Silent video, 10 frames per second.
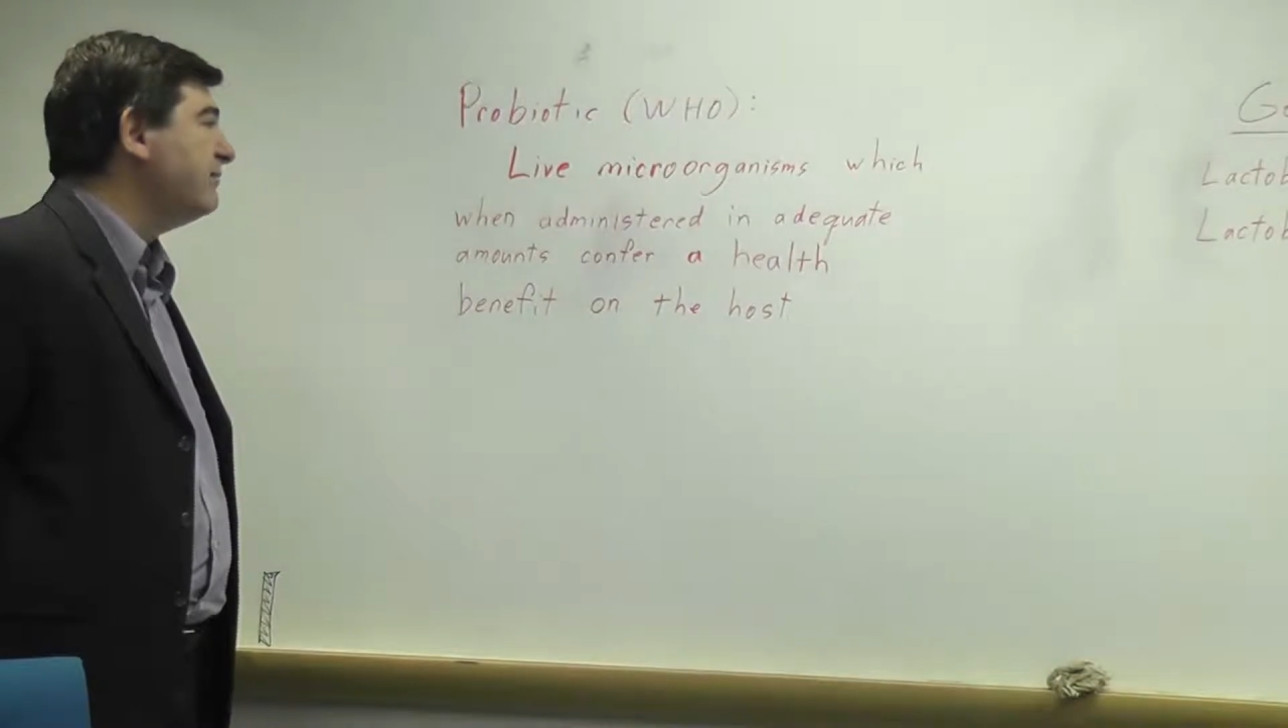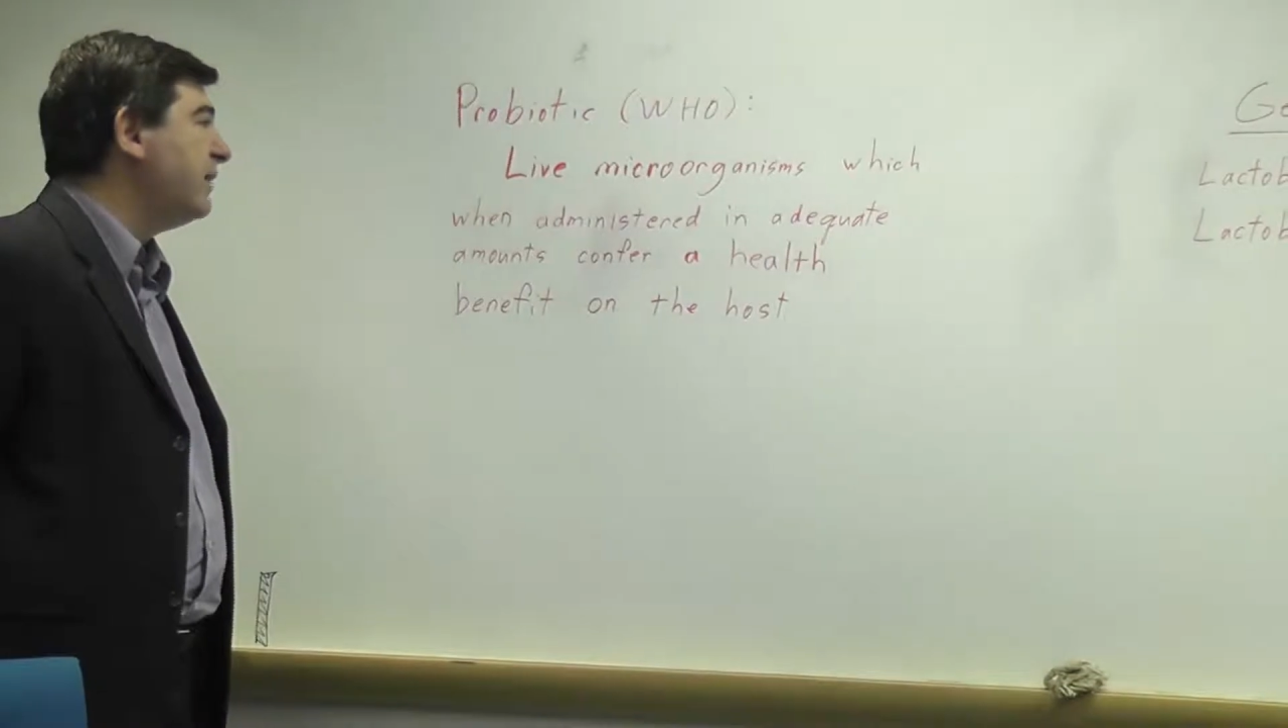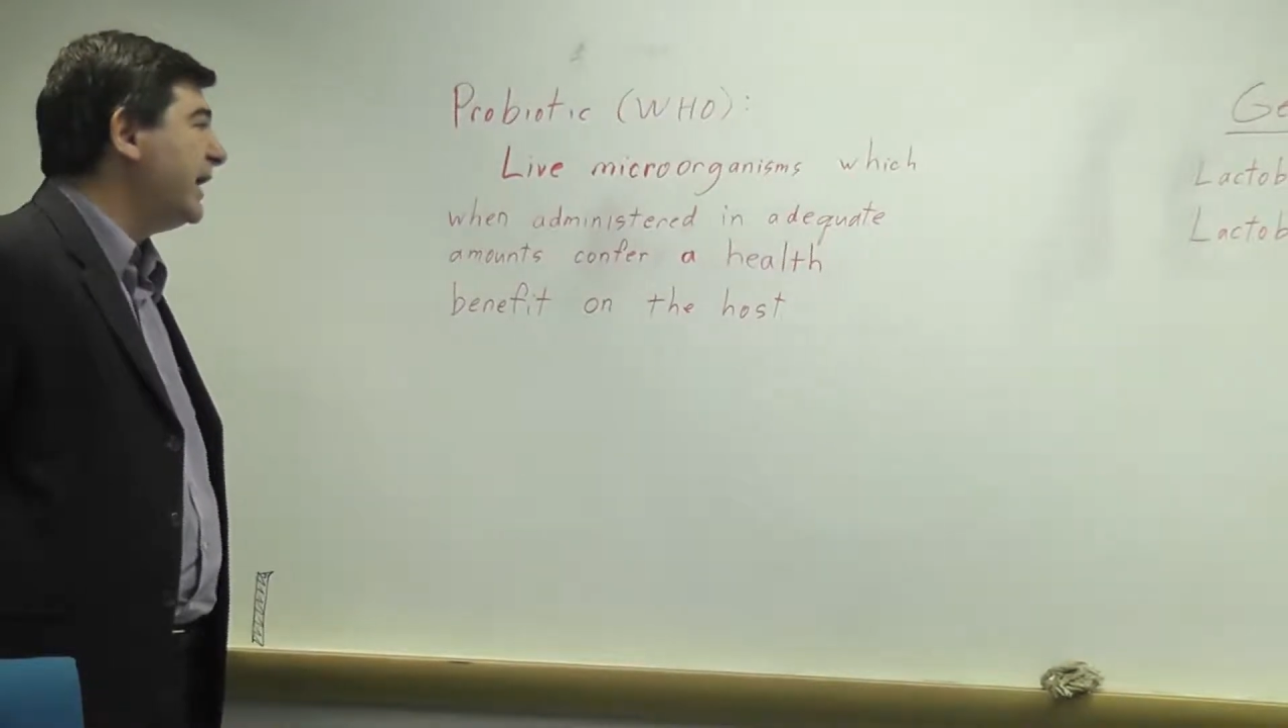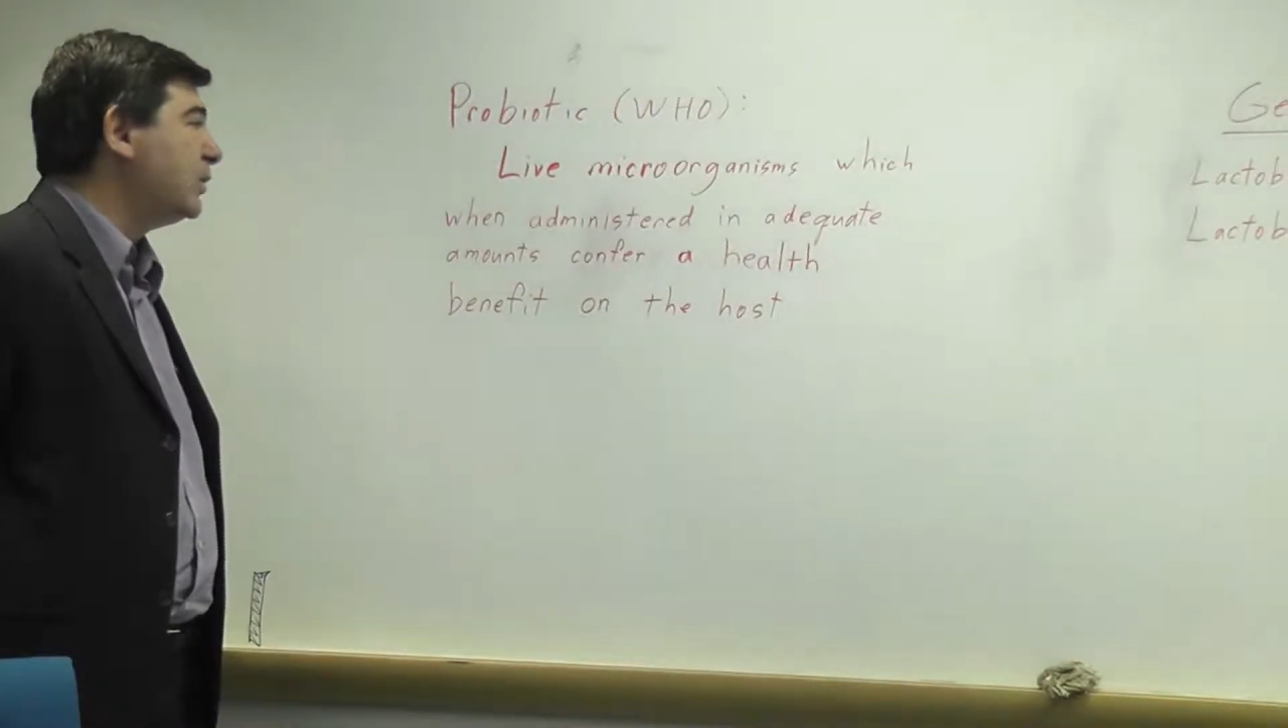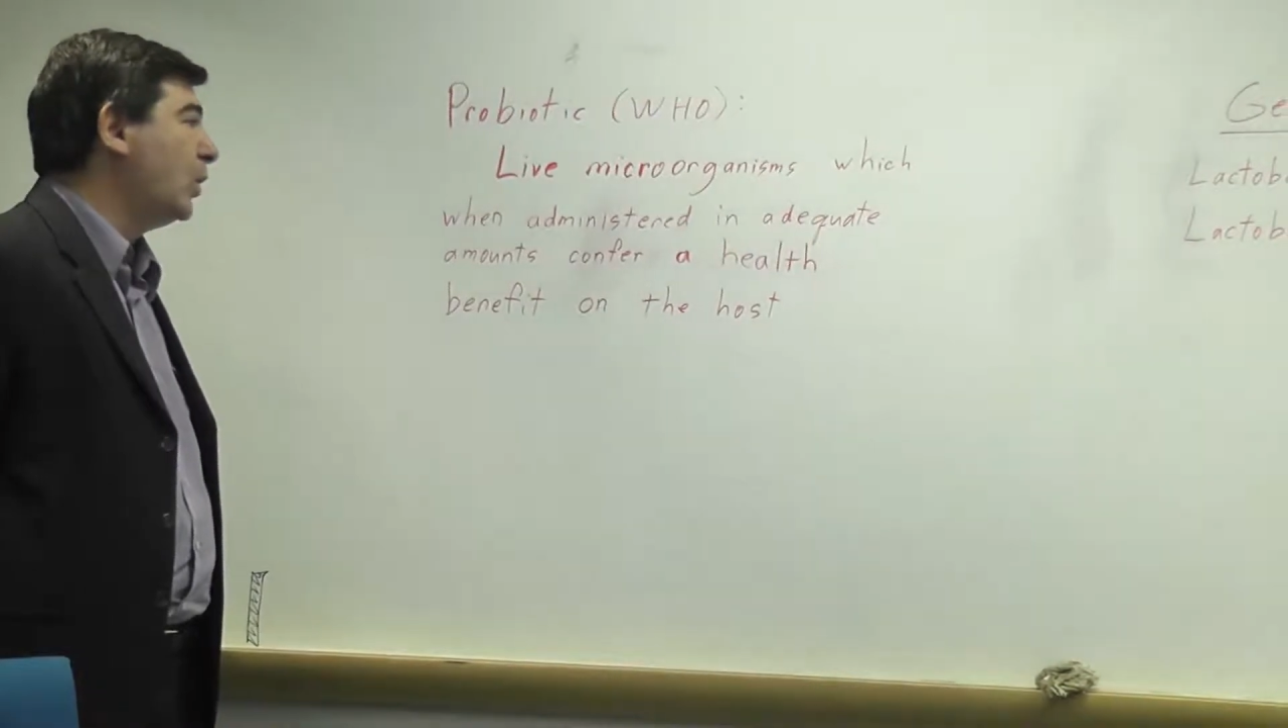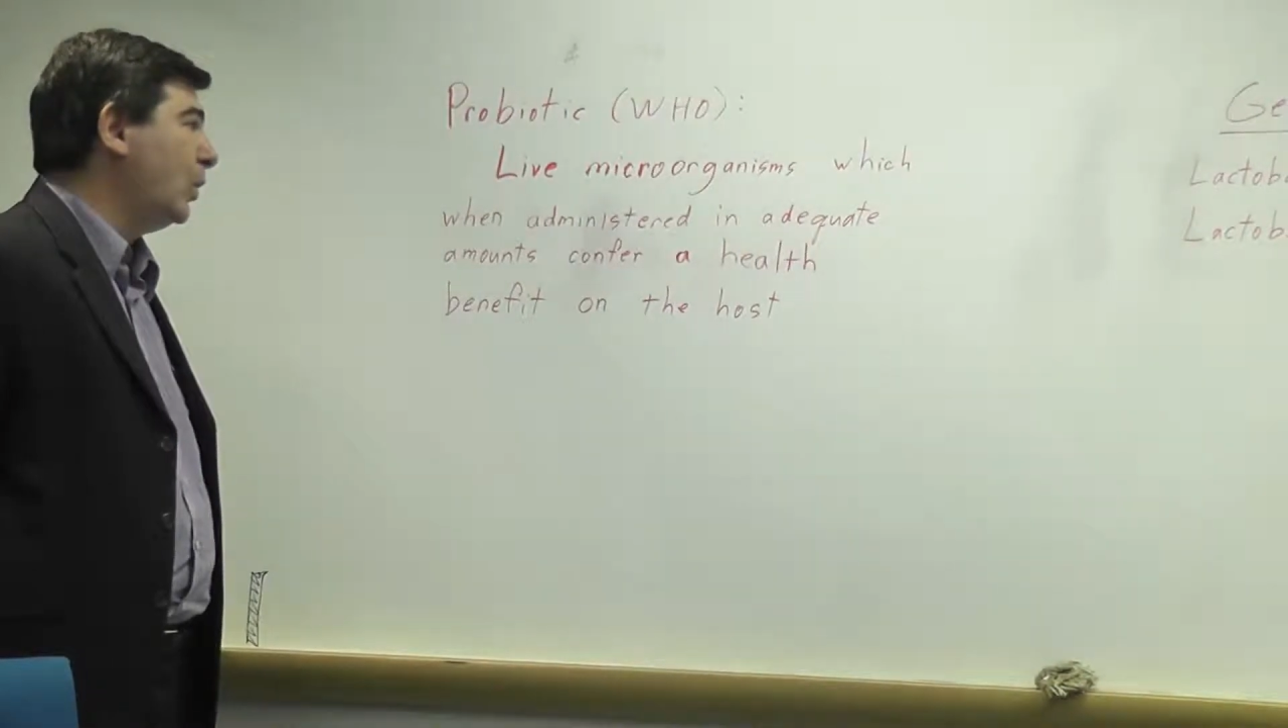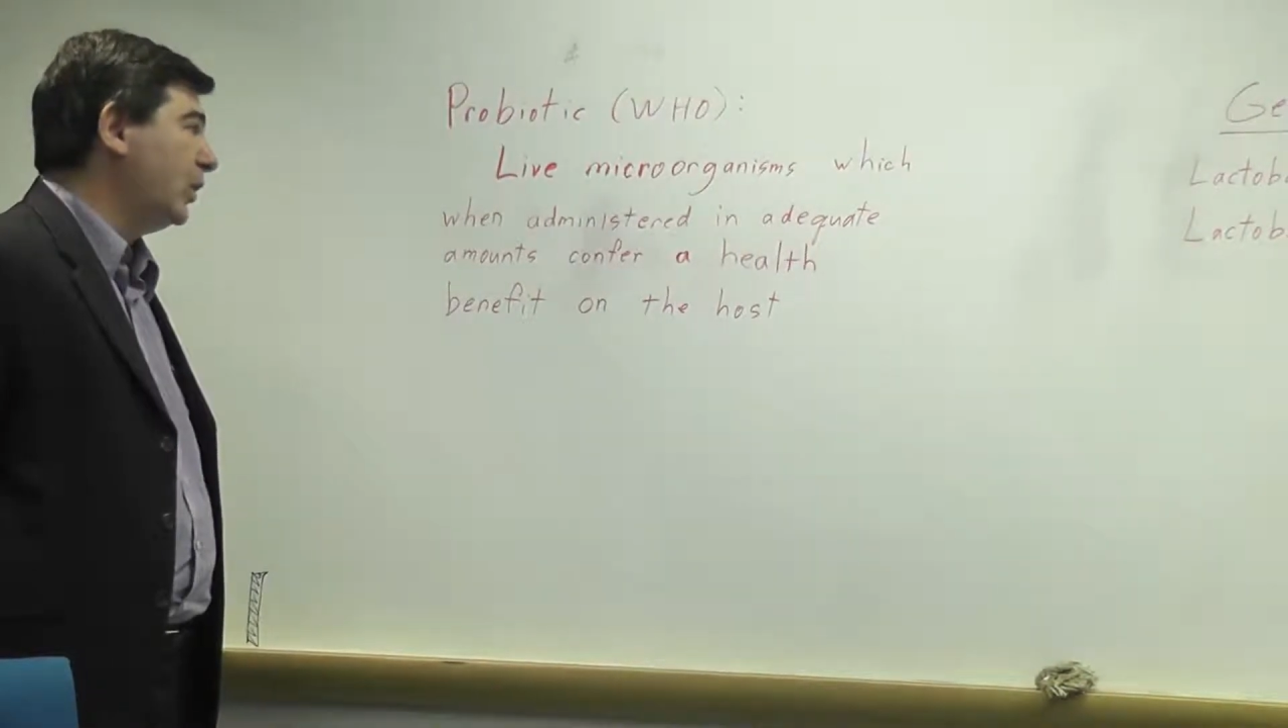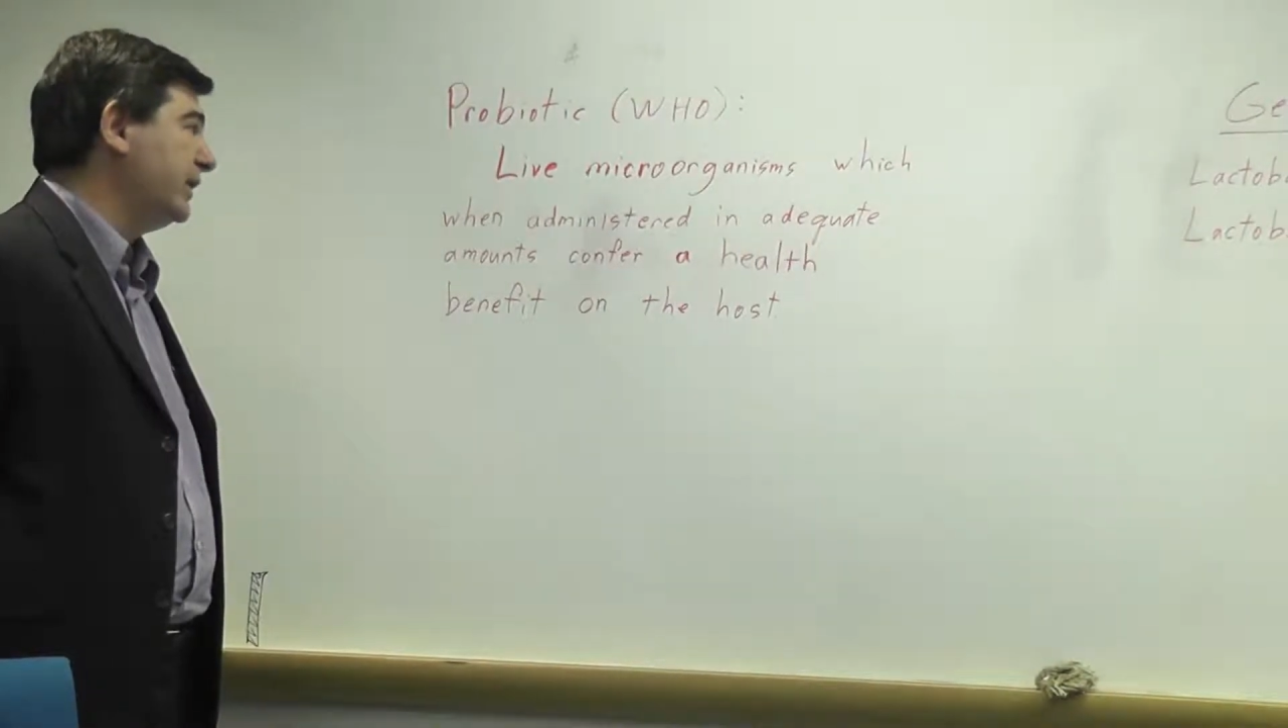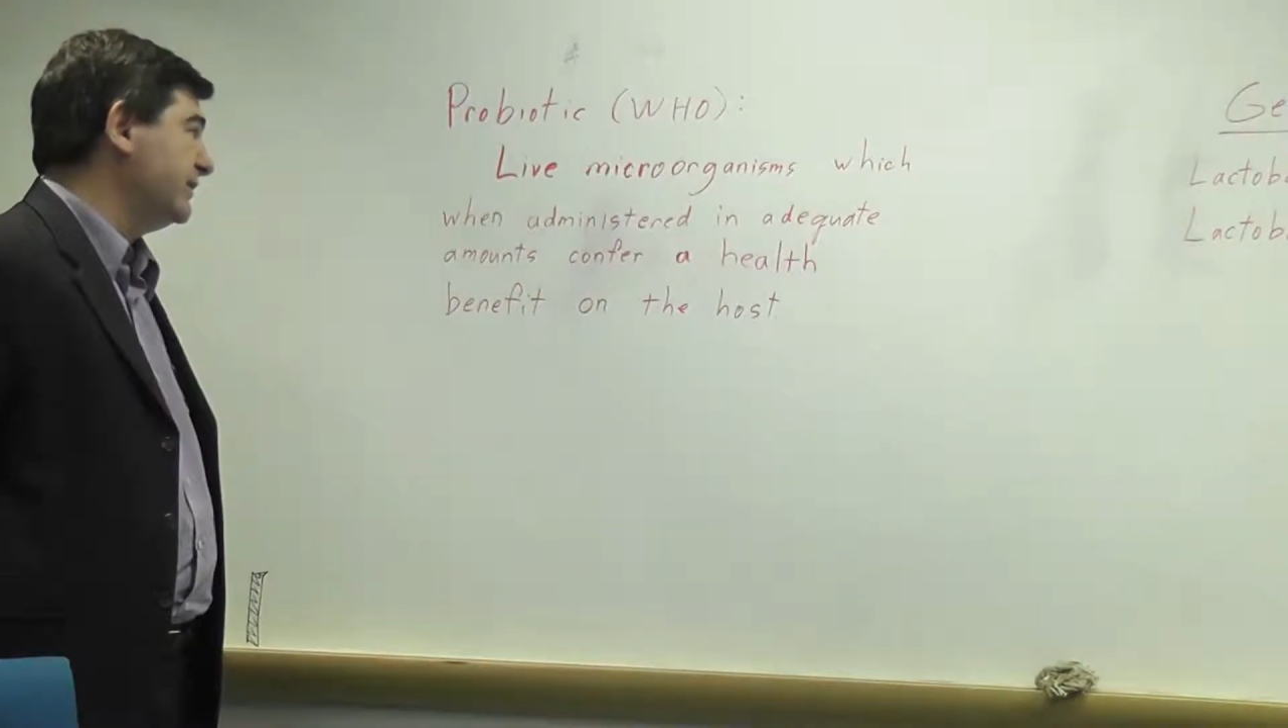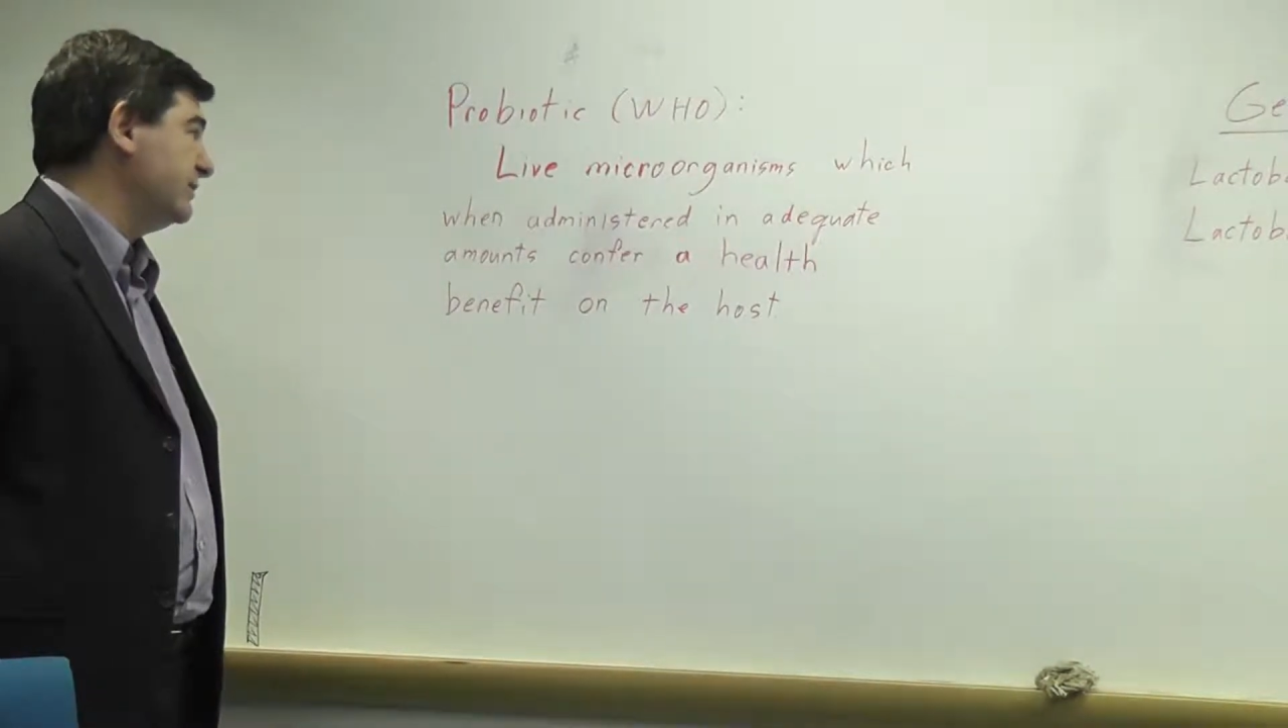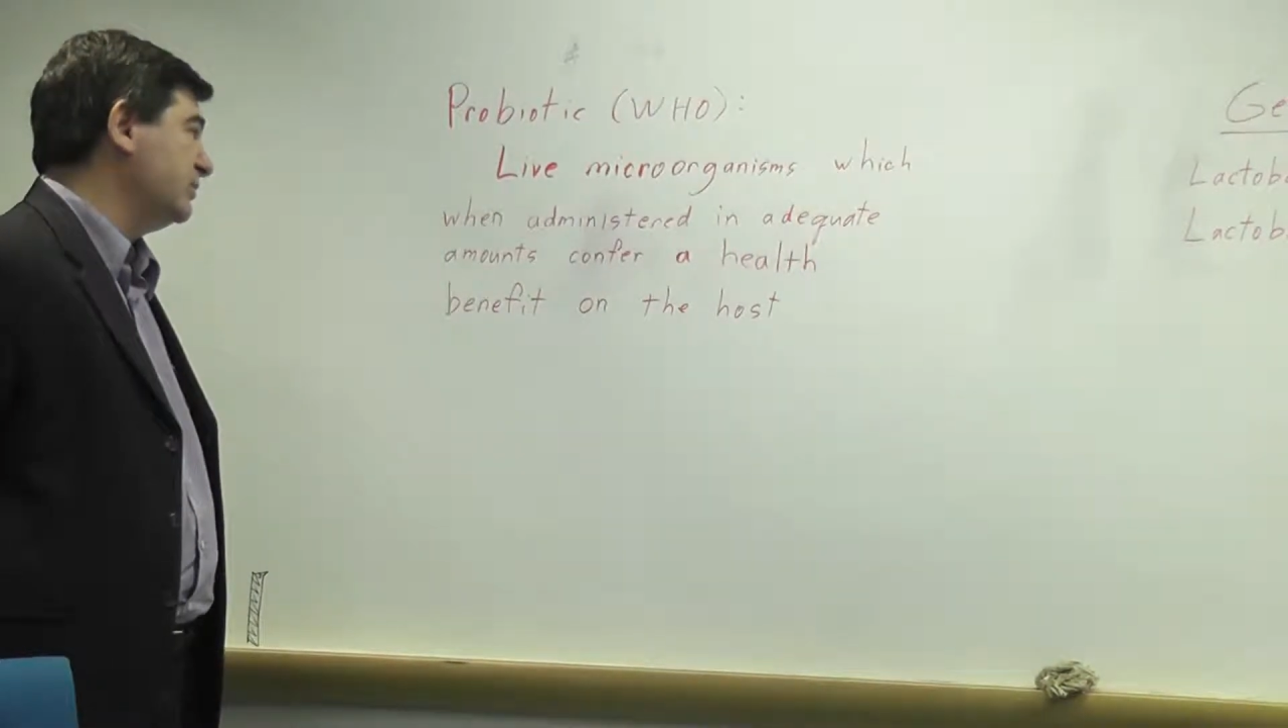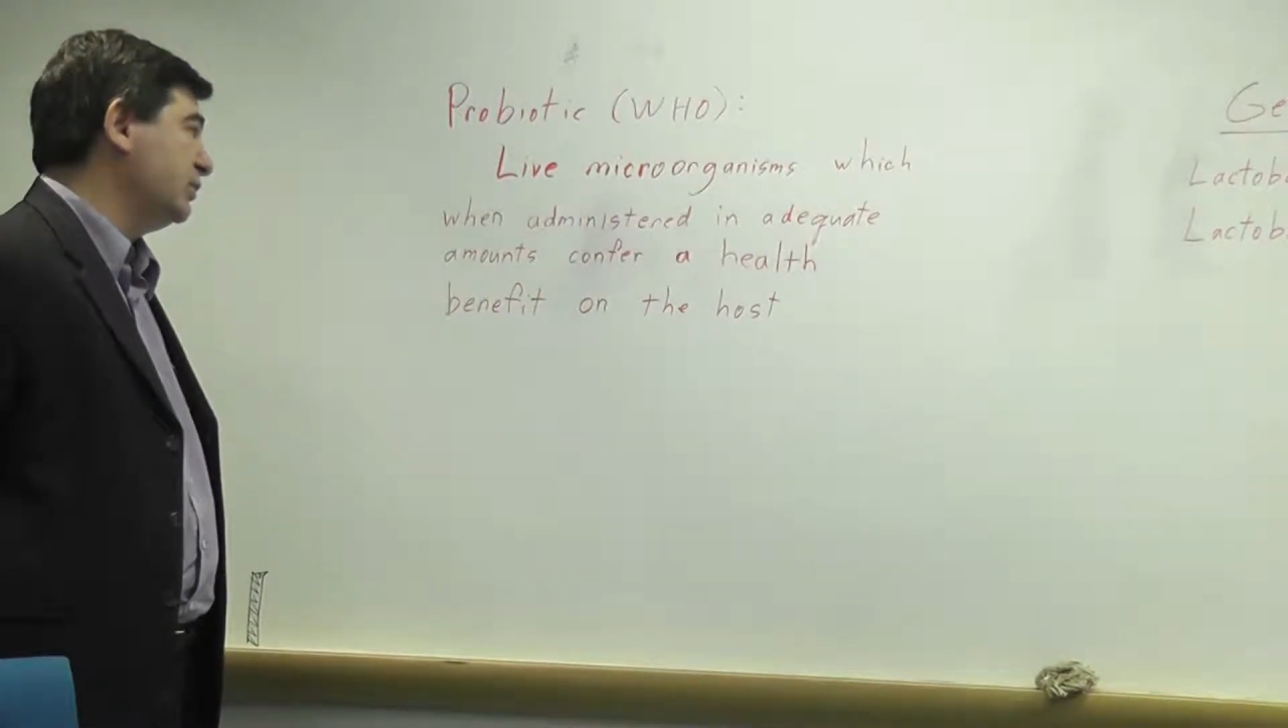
microorganisms